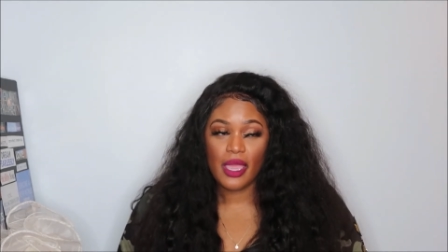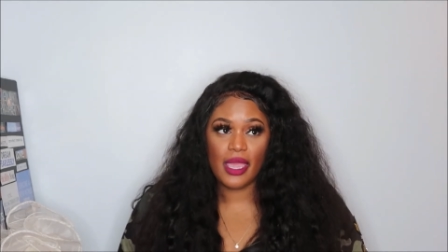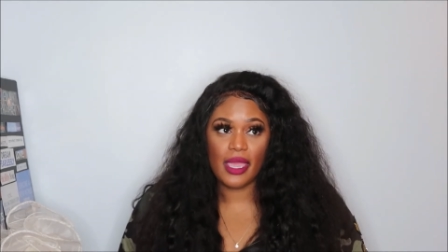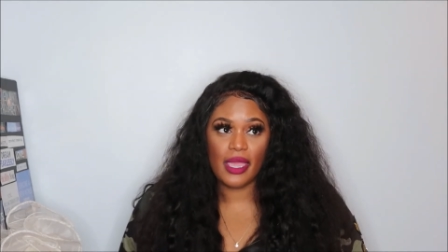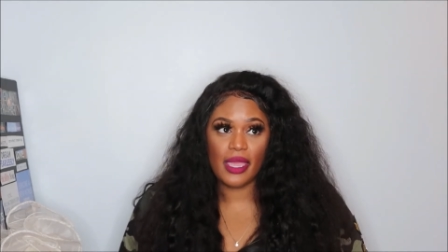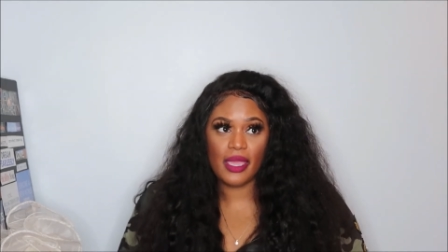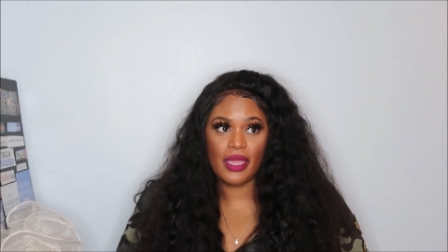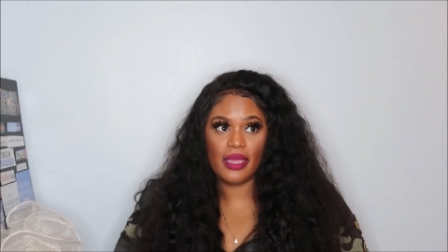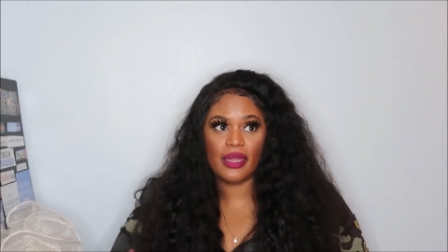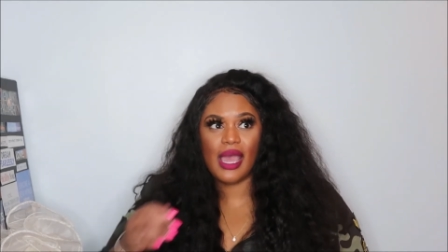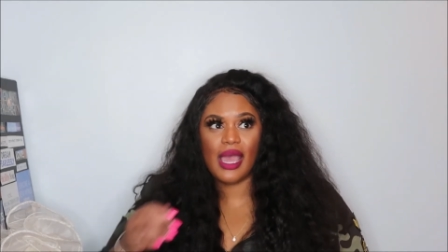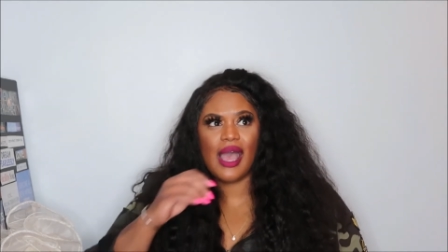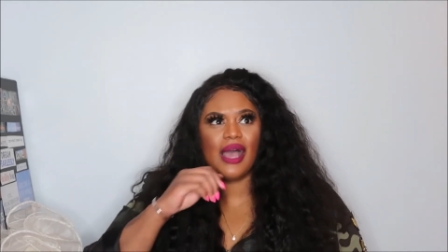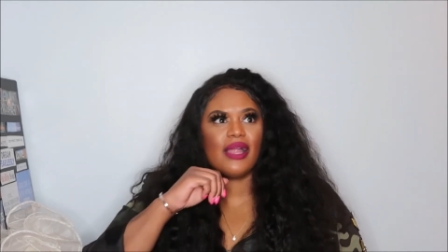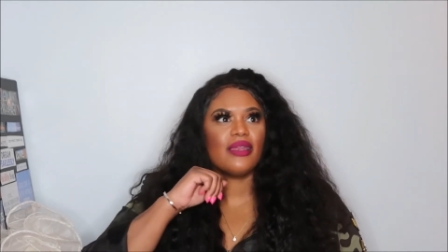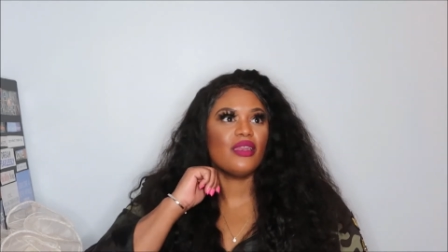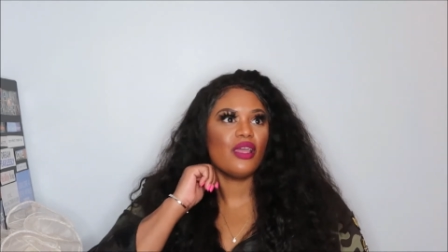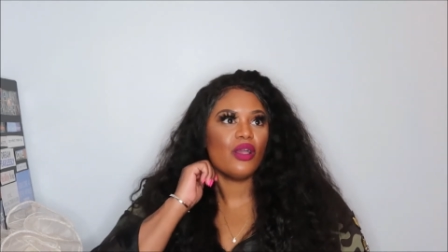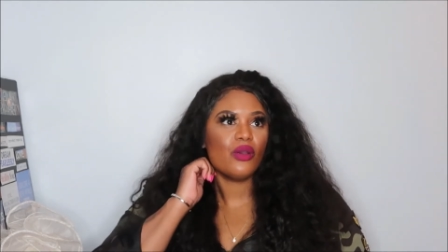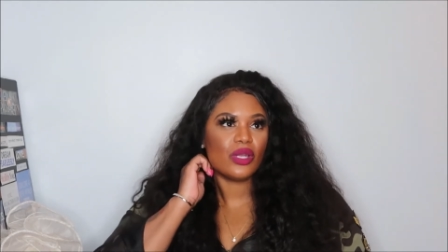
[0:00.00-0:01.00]
And
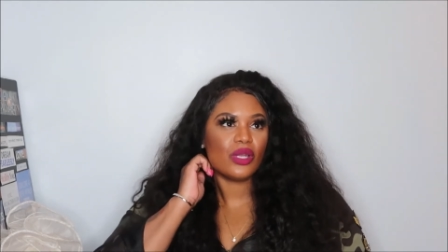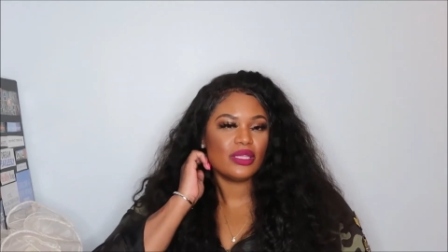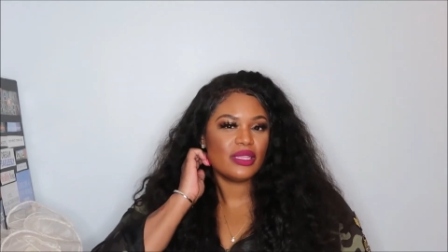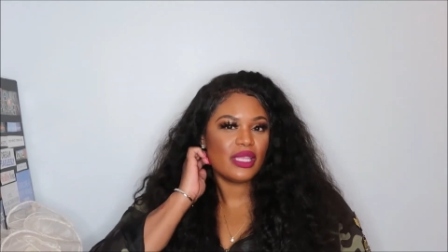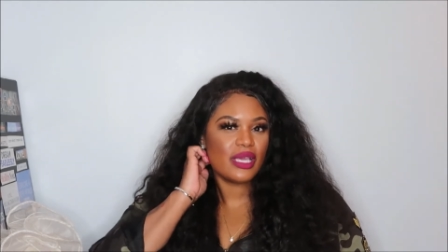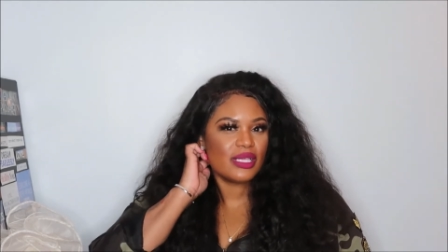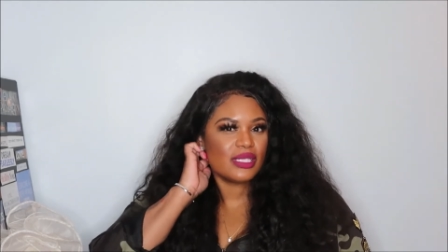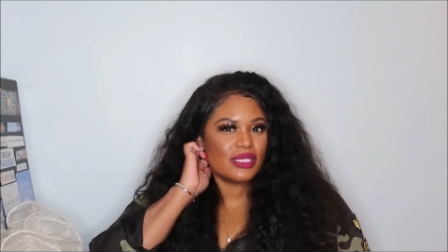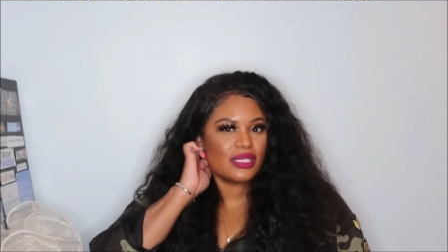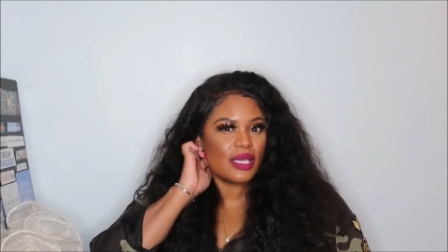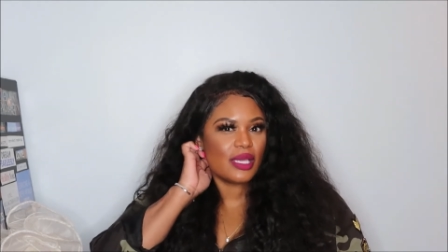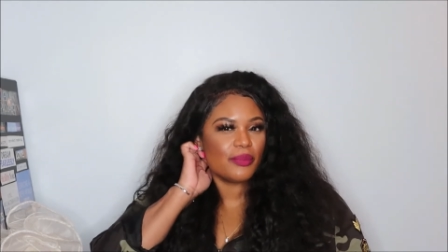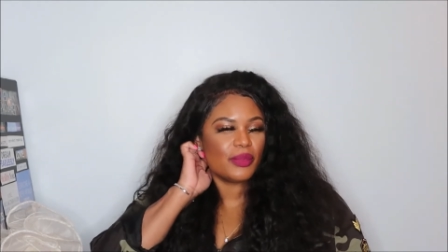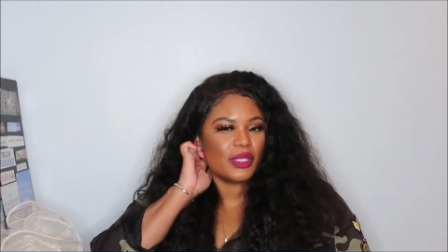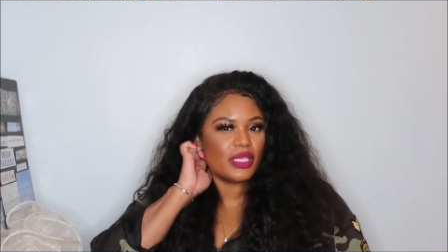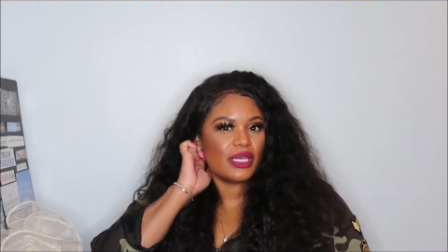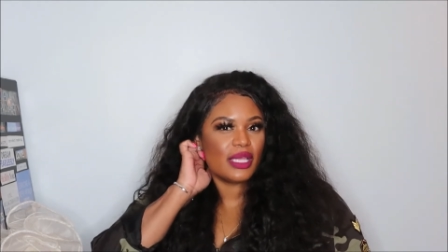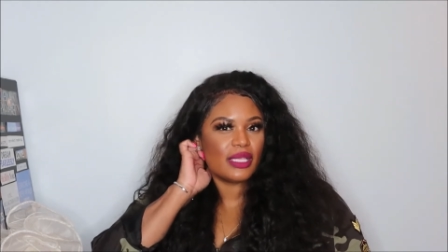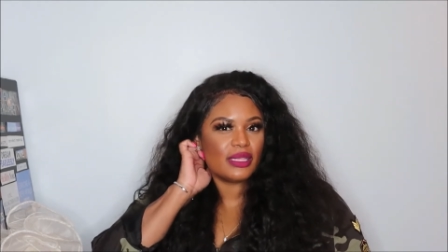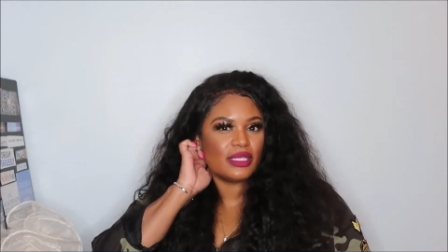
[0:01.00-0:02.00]
I know that that's
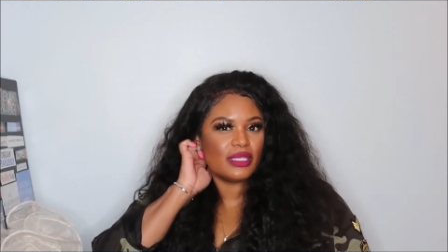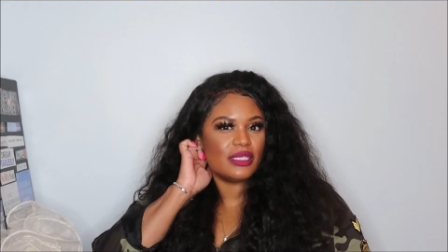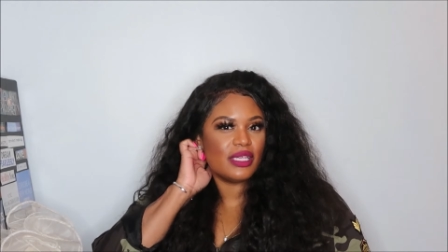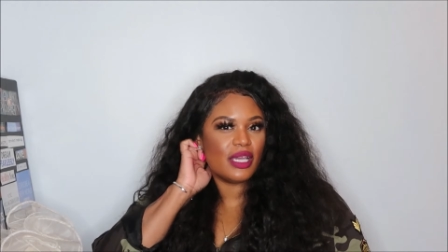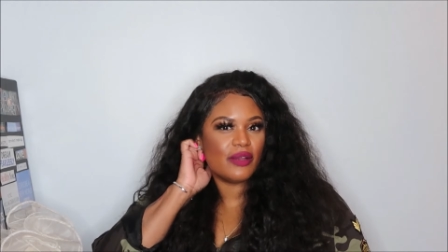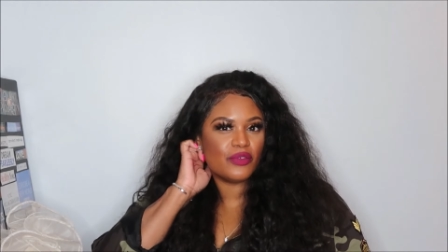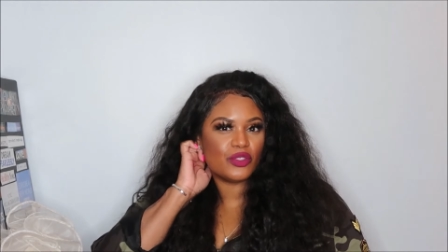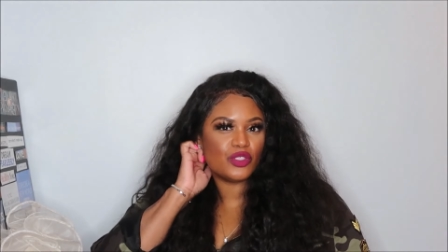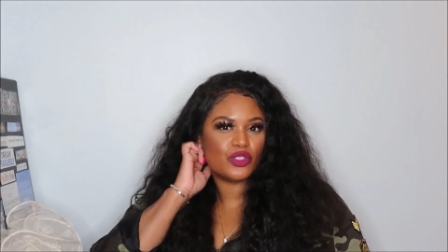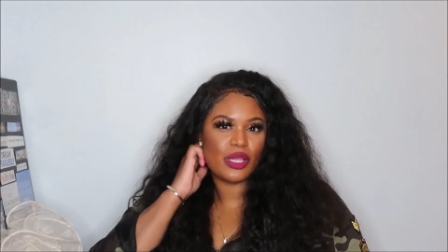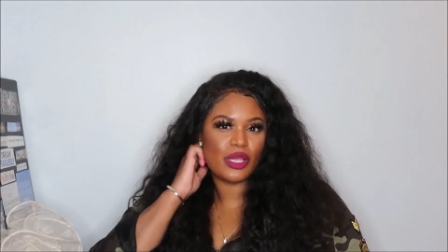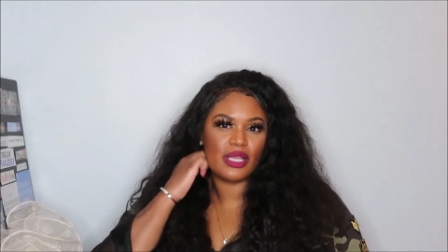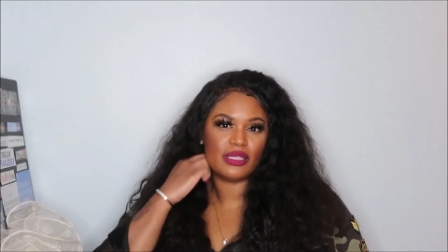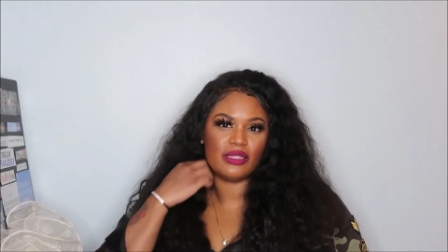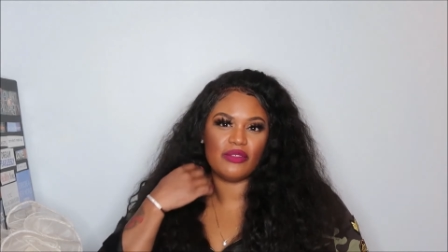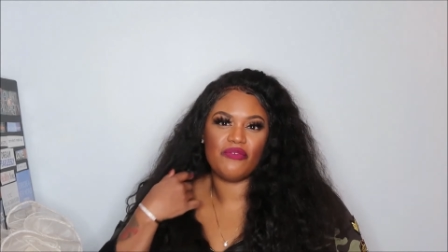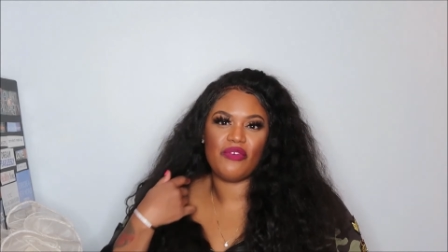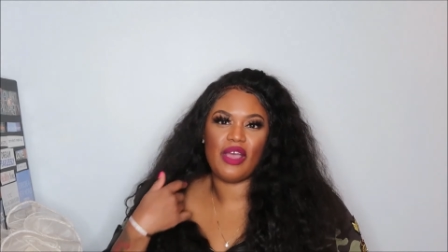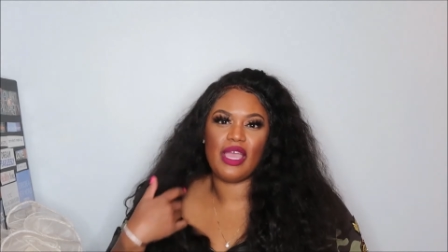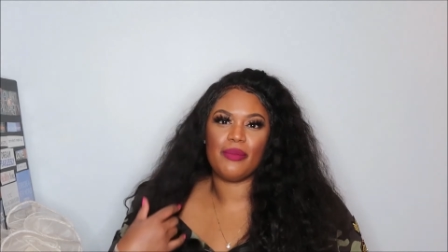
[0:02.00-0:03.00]
something that the devil tried
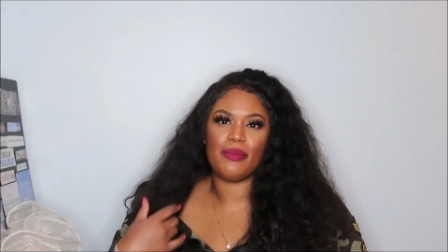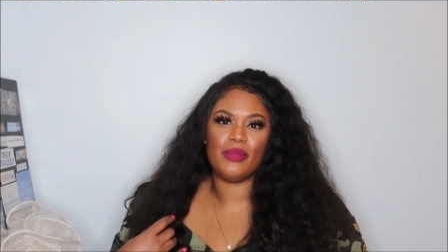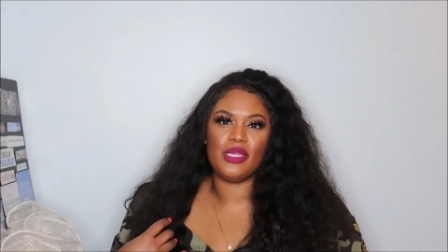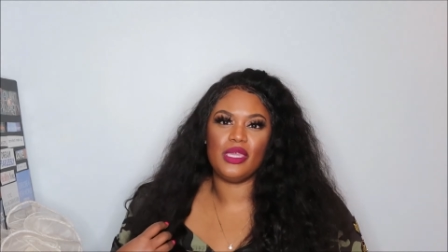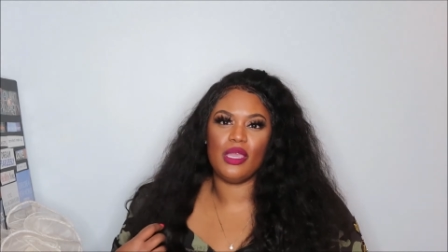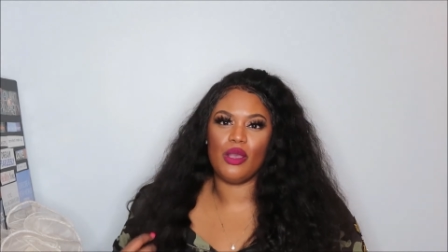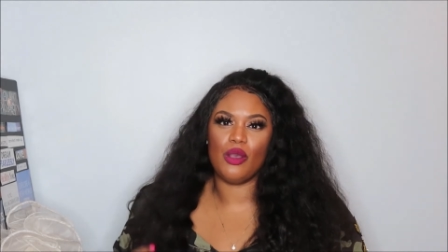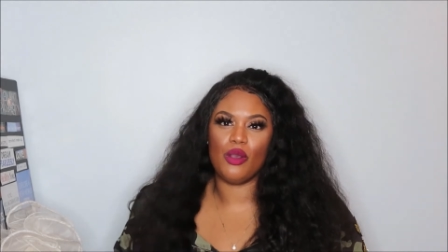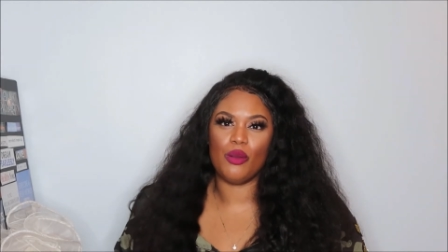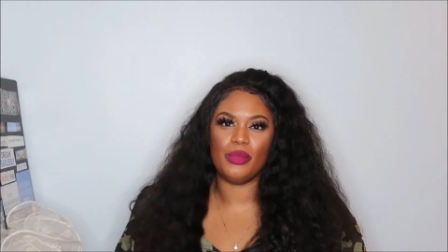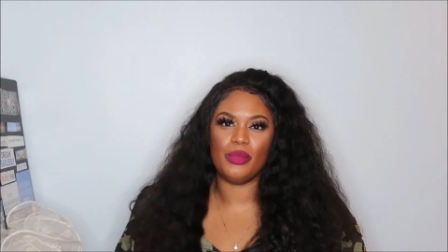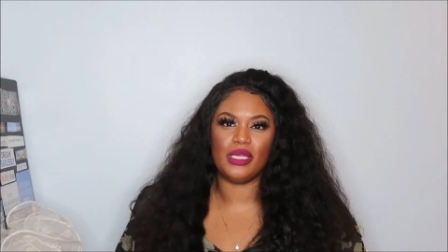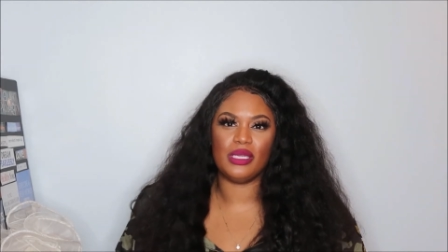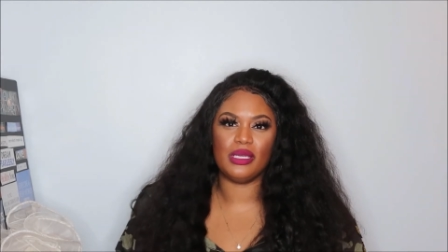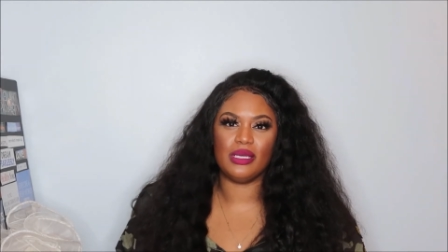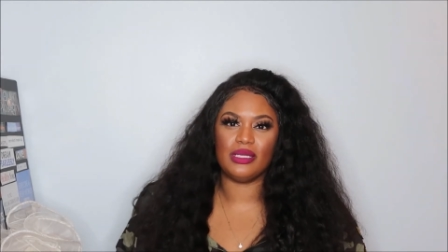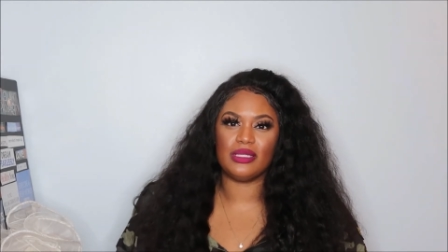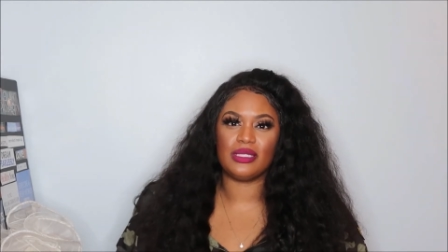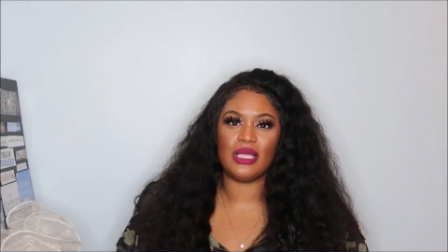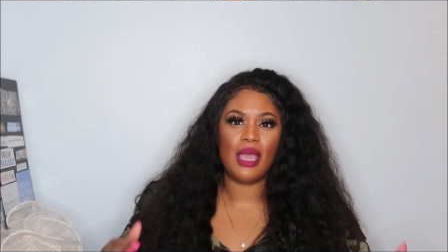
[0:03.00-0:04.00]
to fight me on,
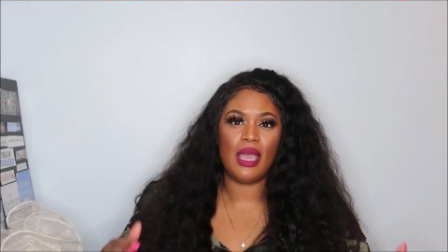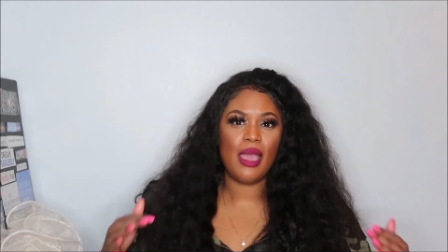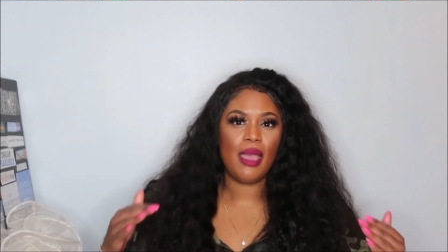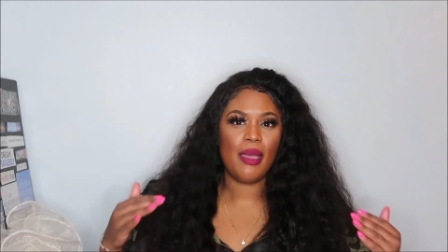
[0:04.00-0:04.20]
because